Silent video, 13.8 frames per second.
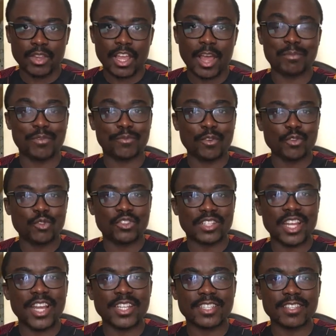And before you
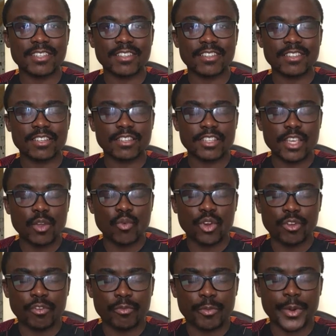start, say a word
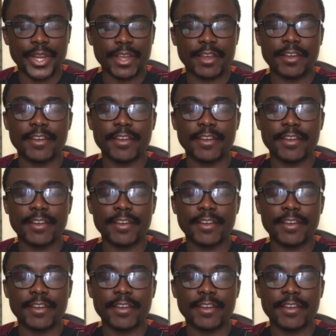of prayer